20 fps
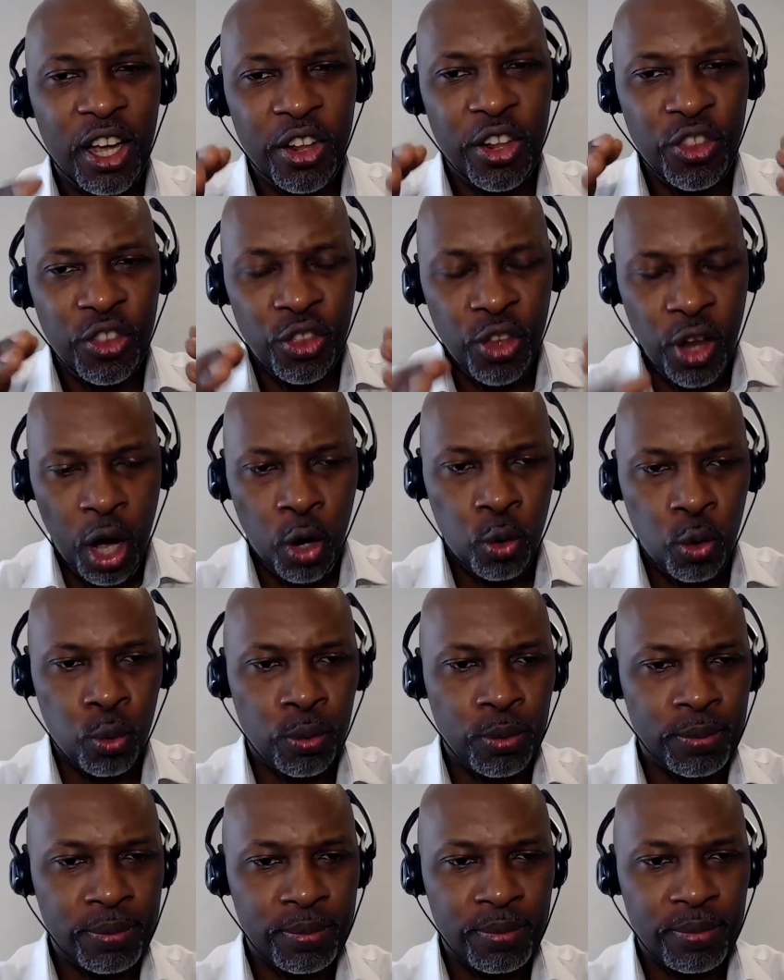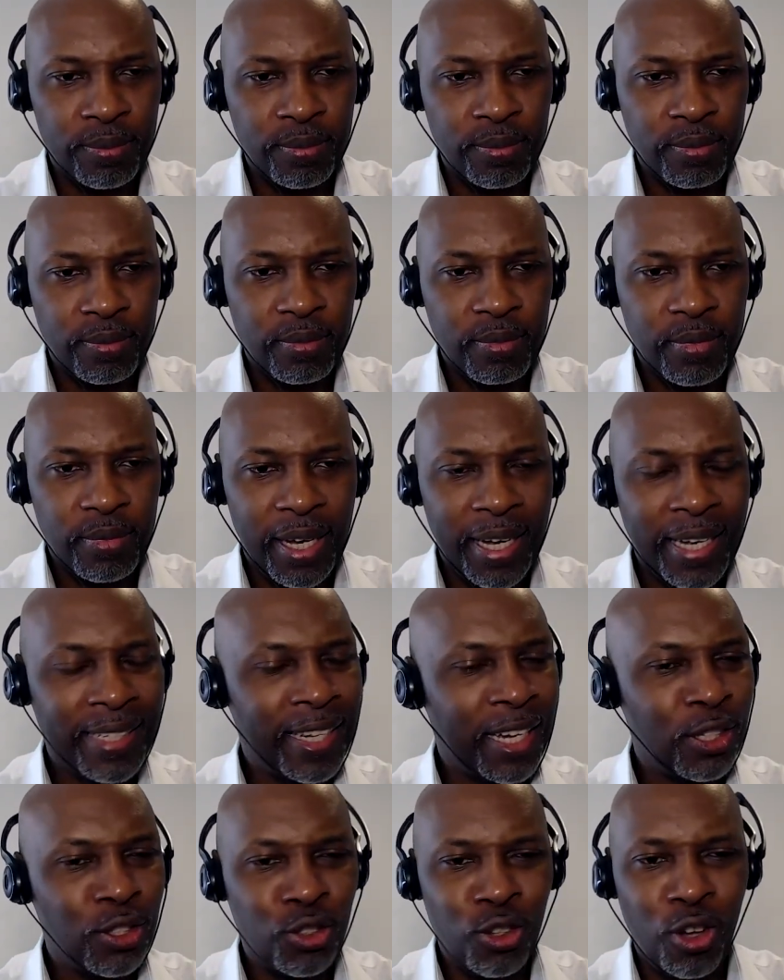no. It
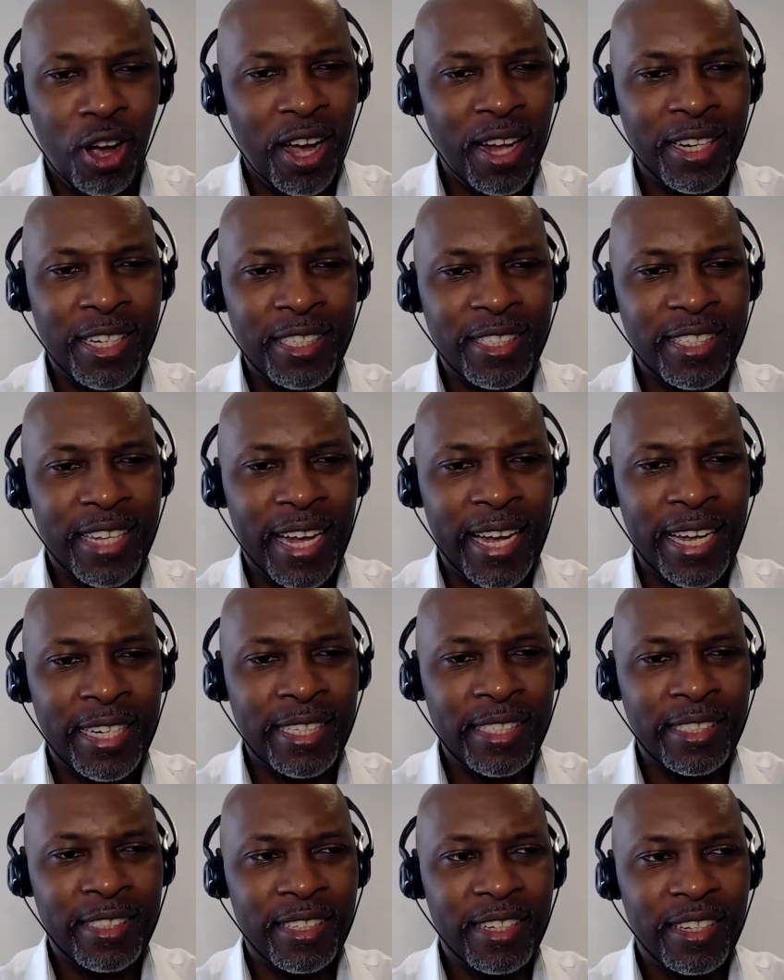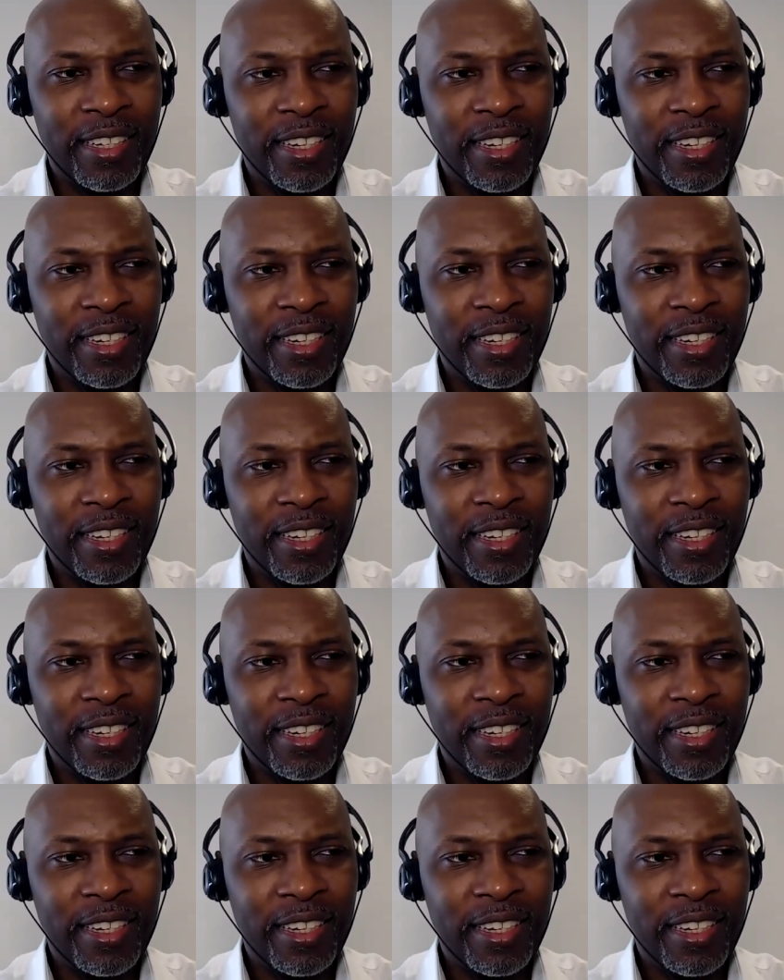does not understand.